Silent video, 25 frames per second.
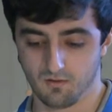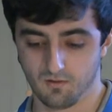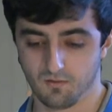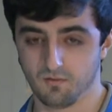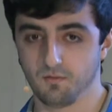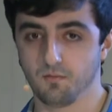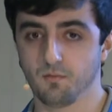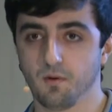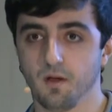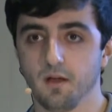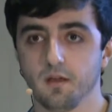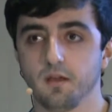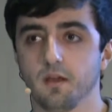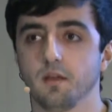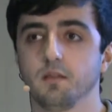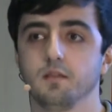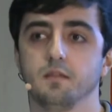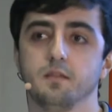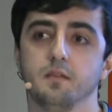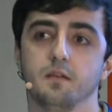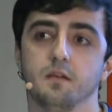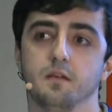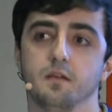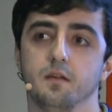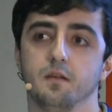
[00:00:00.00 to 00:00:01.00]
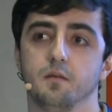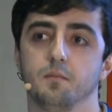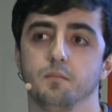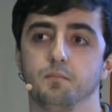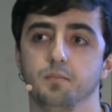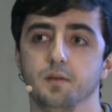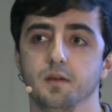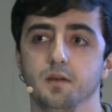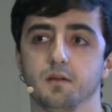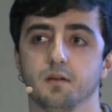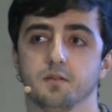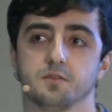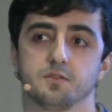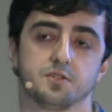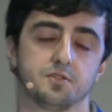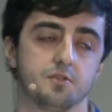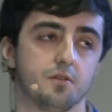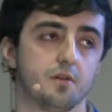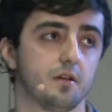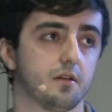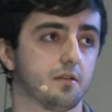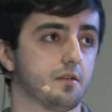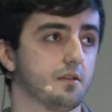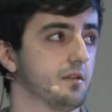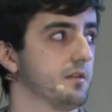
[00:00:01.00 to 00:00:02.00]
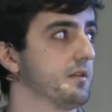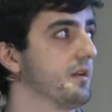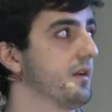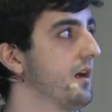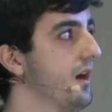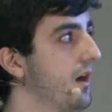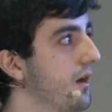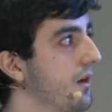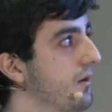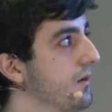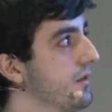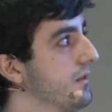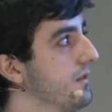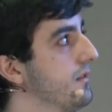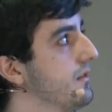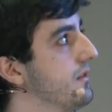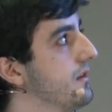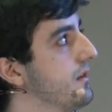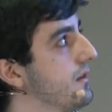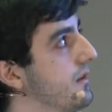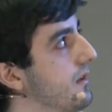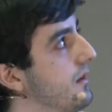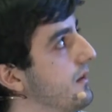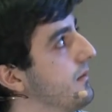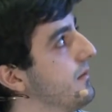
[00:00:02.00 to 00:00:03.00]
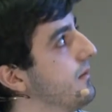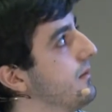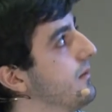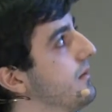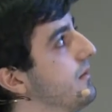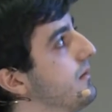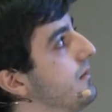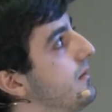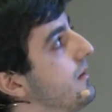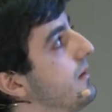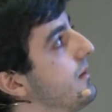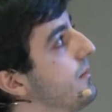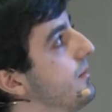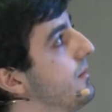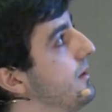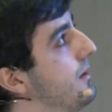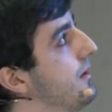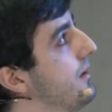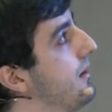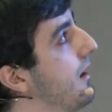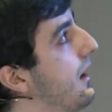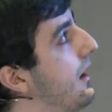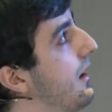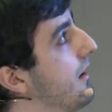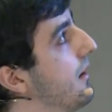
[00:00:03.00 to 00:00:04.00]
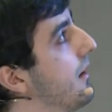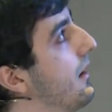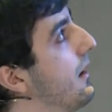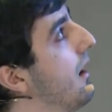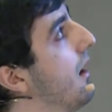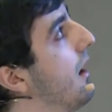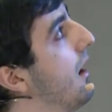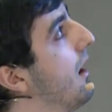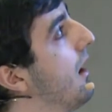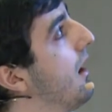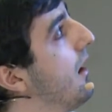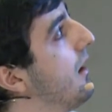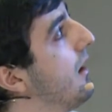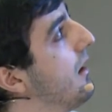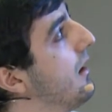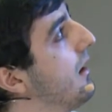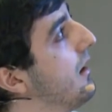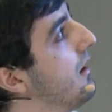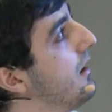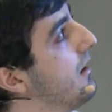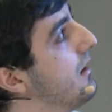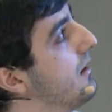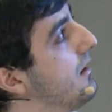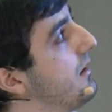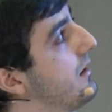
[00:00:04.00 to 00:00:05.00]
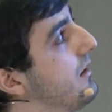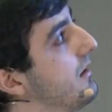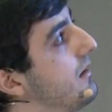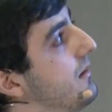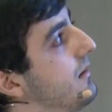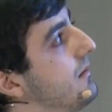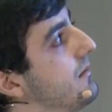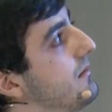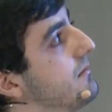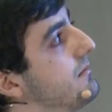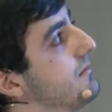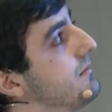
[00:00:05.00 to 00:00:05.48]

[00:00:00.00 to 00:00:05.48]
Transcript: Why can they be constructed? How that can be done? Well,